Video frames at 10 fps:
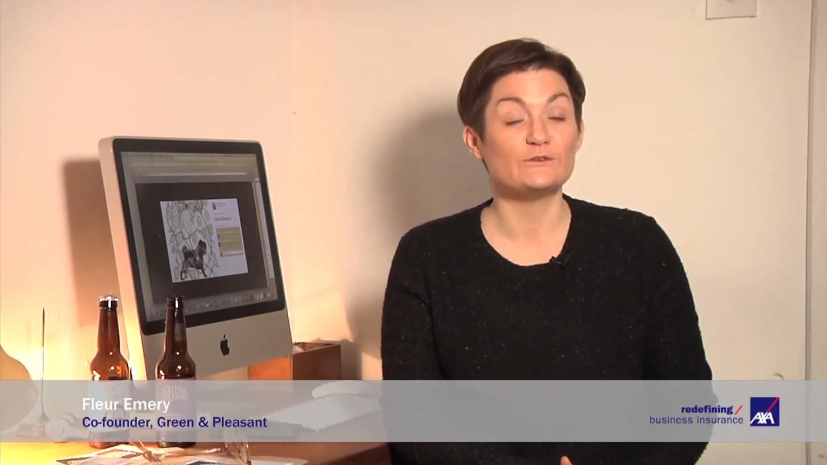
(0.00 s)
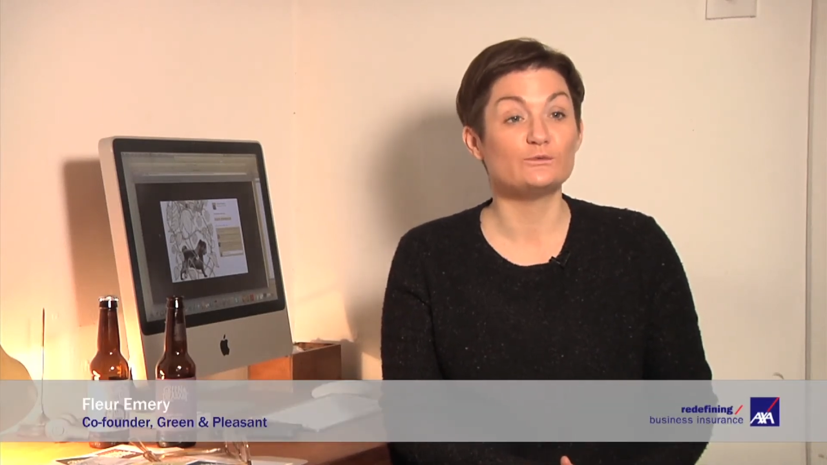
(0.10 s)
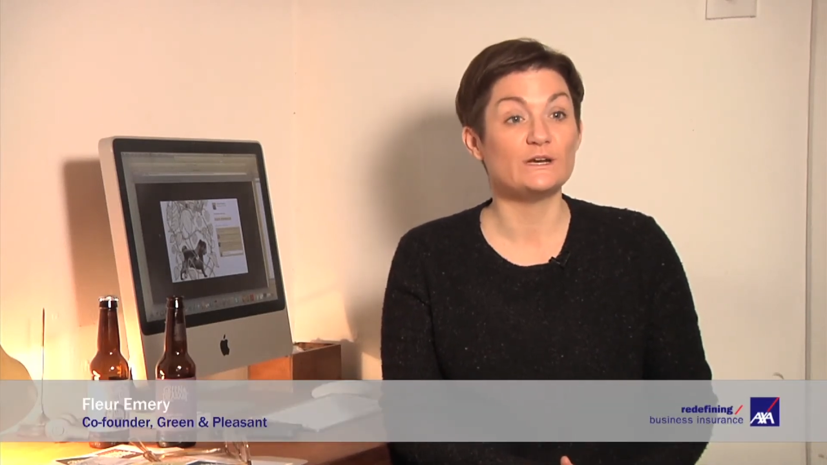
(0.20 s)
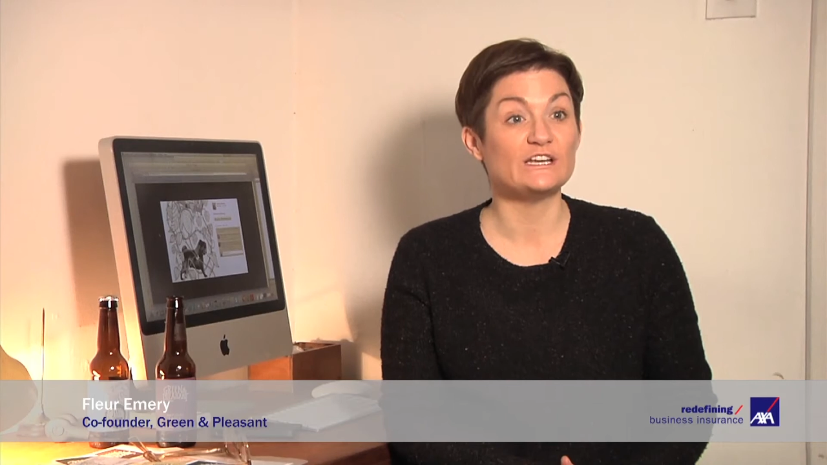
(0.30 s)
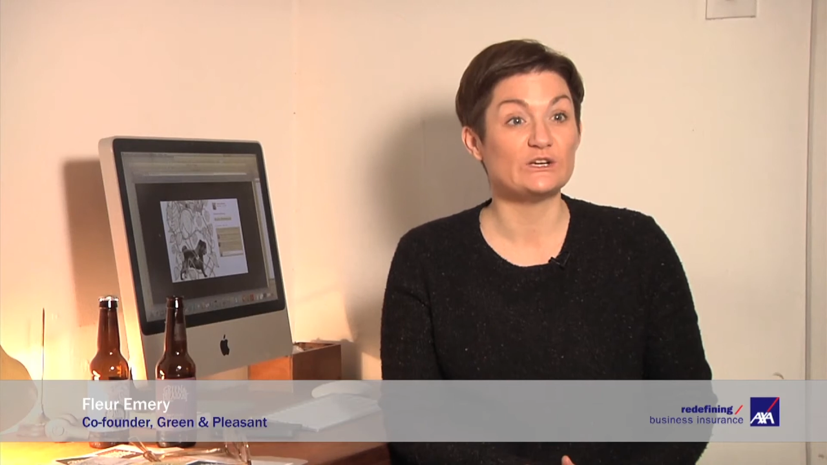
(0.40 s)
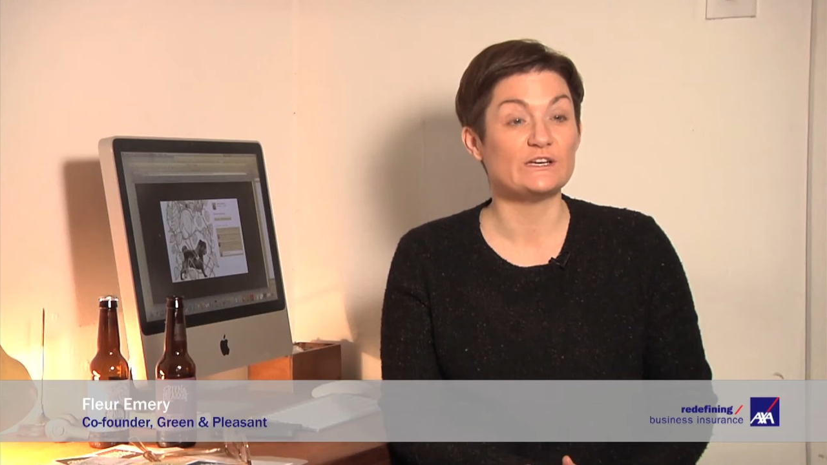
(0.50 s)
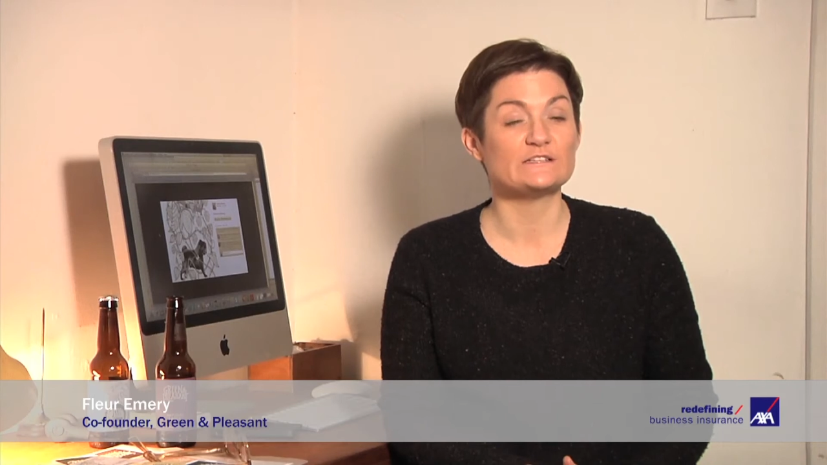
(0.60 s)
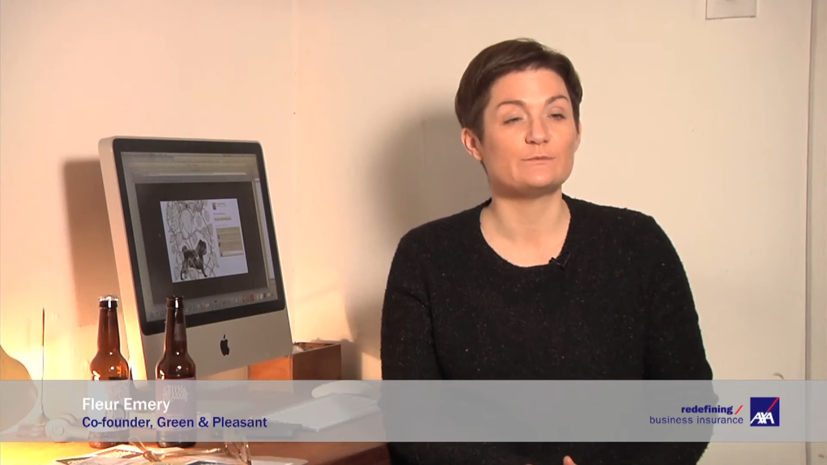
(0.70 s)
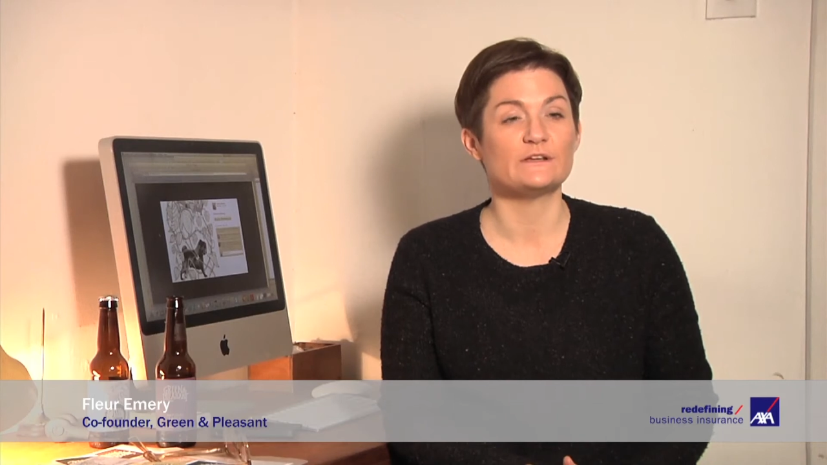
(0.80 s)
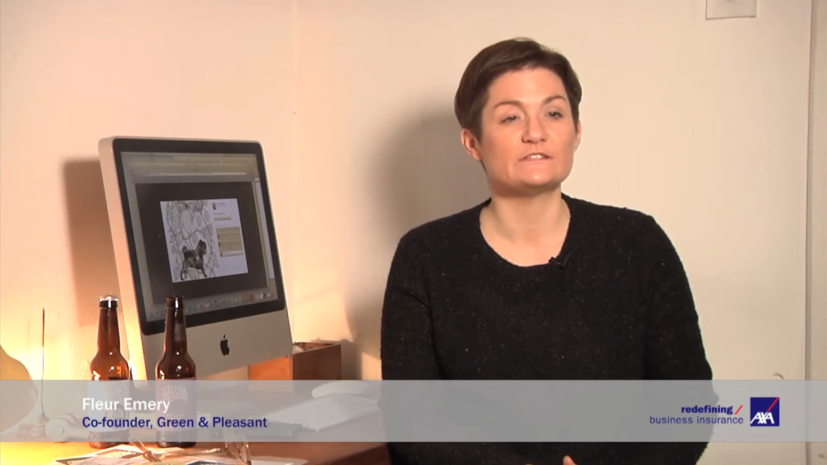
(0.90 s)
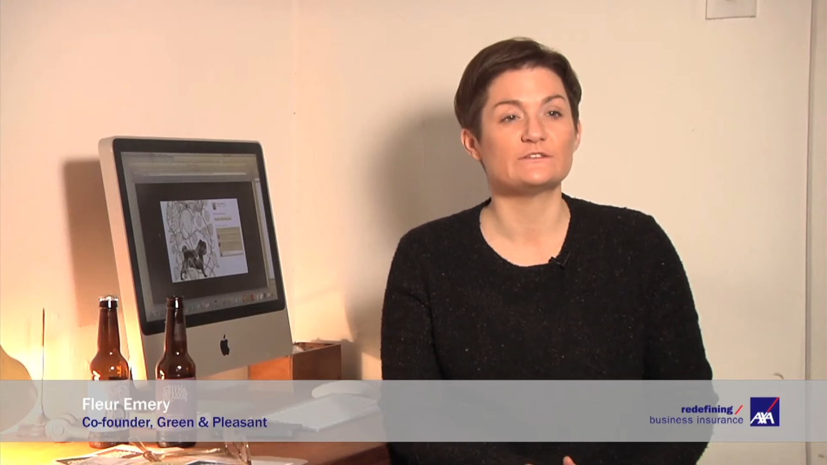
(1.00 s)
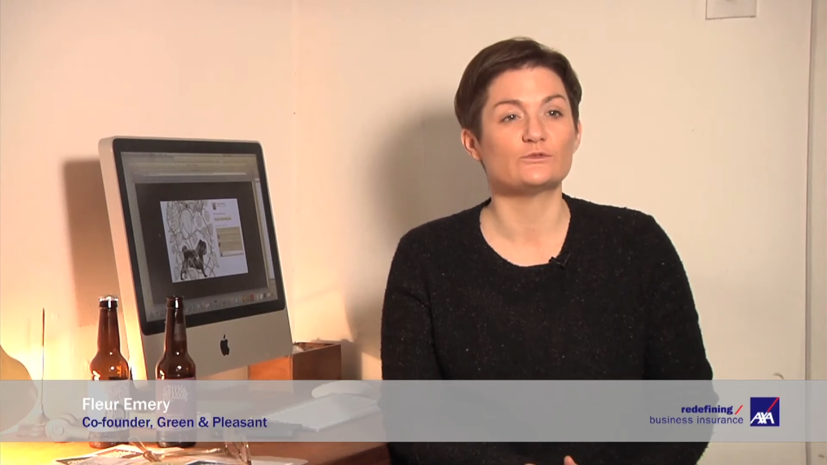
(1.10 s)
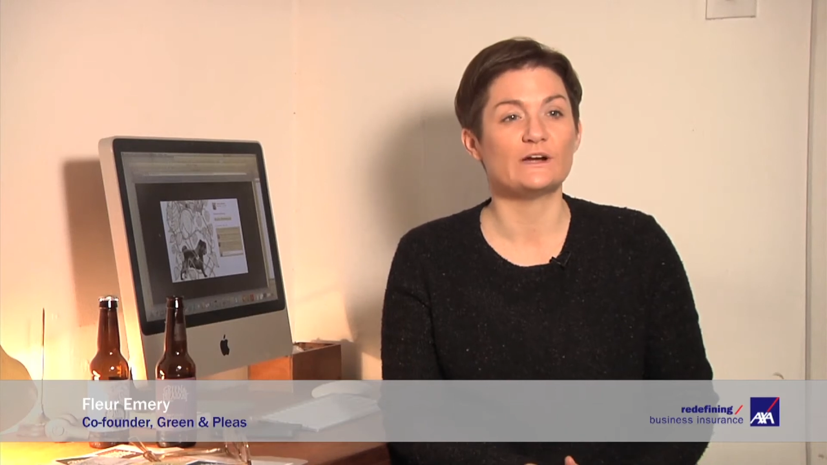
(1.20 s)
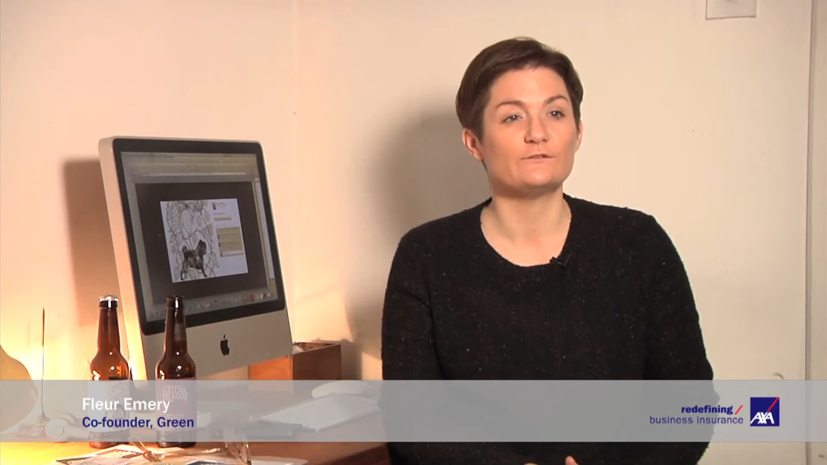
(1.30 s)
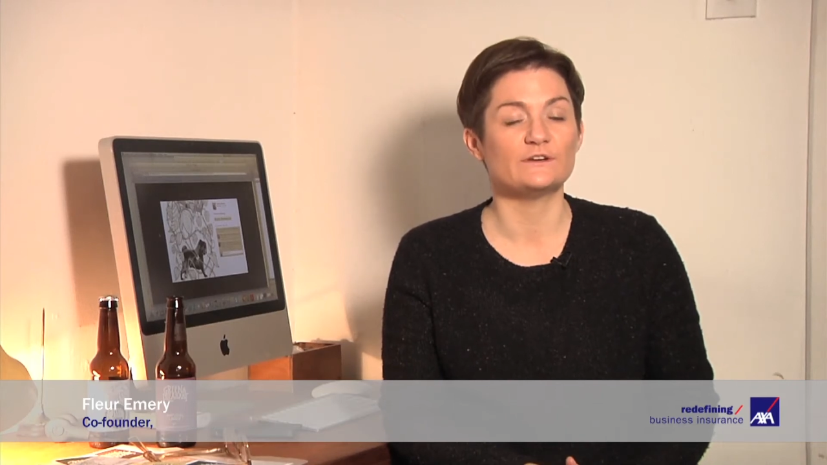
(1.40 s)
really good experience of
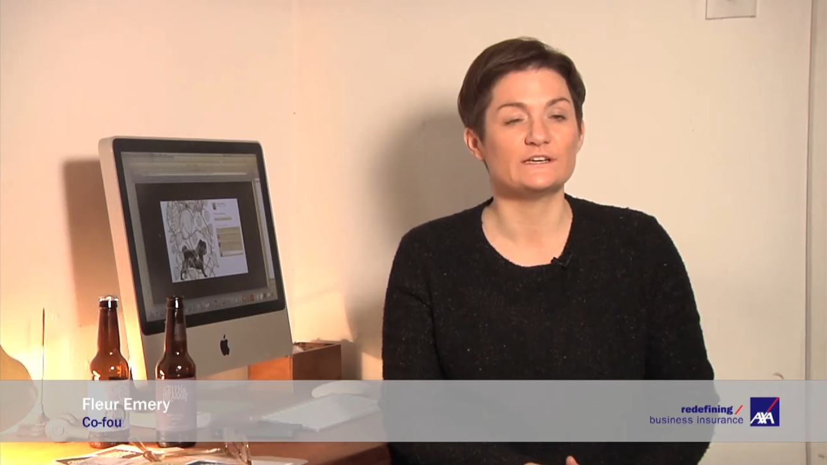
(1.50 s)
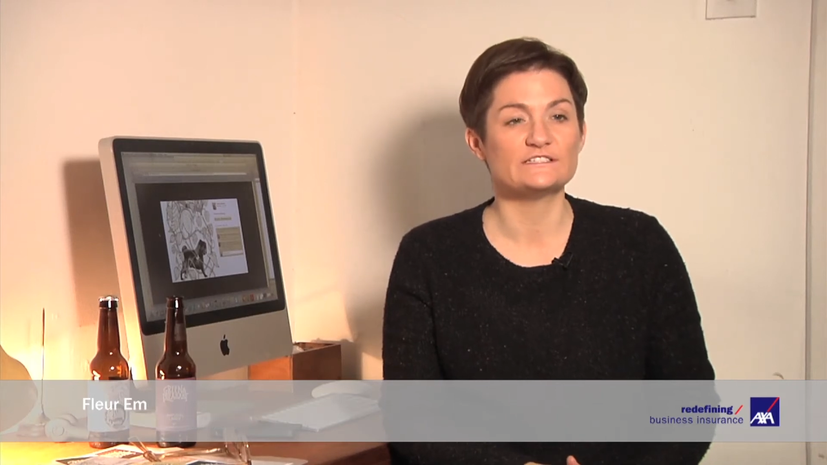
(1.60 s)
crowdfunding.